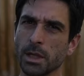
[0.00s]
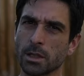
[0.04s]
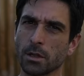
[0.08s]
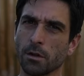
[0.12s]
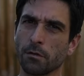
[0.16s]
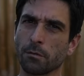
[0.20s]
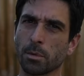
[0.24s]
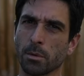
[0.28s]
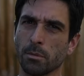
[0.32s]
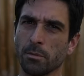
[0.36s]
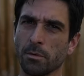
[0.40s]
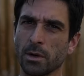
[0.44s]

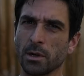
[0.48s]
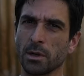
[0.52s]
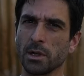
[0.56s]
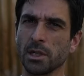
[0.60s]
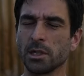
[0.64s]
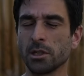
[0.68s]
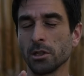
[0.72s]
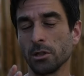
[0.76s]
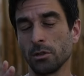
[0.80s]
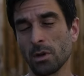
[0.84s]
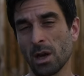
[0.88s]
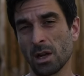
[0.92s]
of
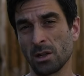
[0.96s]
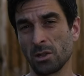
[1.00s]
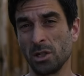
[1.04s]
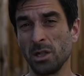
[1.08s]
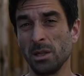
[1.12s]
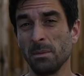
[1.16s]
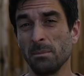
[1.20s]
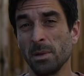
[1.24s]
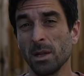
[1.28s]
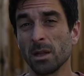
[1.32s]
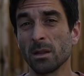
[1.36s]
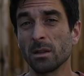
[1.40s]
preparation to
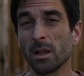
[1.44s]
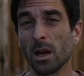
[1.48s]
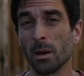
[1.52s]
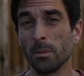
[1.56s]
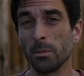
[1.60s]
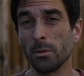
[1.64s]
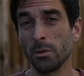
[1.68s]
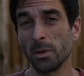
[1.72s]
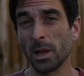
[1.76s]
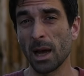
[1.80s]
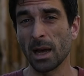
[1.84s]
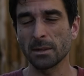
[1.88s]
actually build
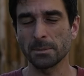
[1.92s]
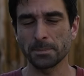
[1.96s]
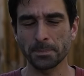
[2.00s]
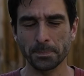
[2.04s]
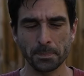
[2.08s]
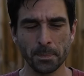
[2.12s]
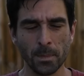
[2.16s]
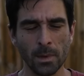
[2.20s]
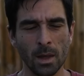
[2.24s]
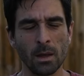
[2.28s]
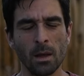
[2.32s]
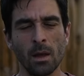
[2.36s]
up to that.
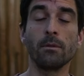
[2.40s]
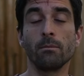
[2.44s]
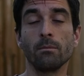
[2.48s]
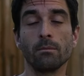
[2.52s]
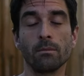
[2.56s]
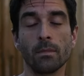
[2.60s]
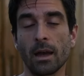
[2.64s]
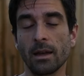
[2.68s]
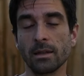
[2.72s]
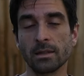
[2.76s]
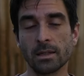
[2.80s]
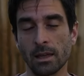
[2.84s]

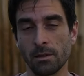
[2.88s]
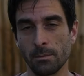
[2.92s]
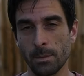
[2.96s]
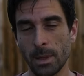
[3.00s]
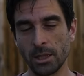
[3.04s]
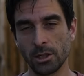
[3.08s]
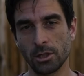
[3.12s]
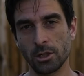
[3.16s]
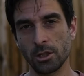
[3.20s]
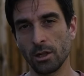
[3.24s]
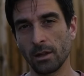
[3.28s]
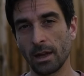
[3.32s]
As I
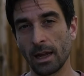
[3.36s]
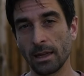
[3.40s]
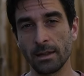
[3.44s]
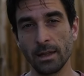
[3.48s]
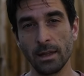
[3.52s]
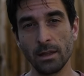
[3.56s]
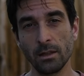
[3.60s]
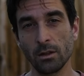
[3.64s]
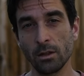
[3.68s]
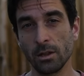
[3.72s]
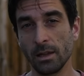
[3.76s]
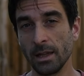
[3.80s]
mentioned, I
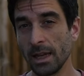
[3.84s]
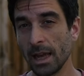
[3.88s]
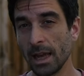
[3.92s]
think the day